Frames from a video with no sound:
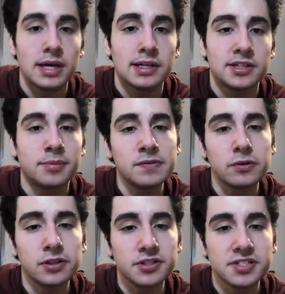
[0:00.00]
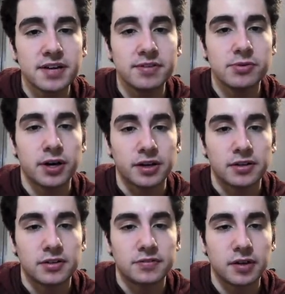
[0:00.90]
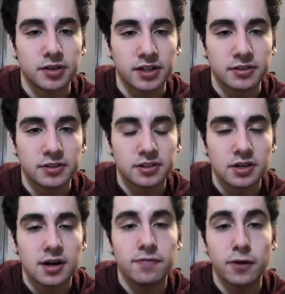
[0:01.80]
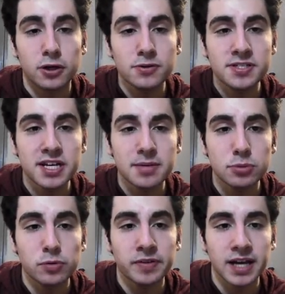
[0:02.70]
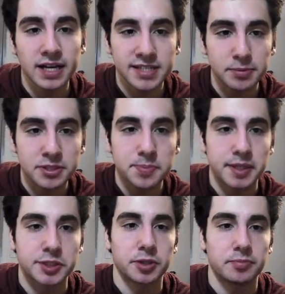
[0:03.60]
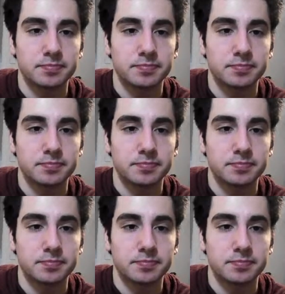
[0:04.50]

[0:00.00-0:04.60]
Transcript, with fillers: Number 471, photo. A photo is like a movie, except it's a picture.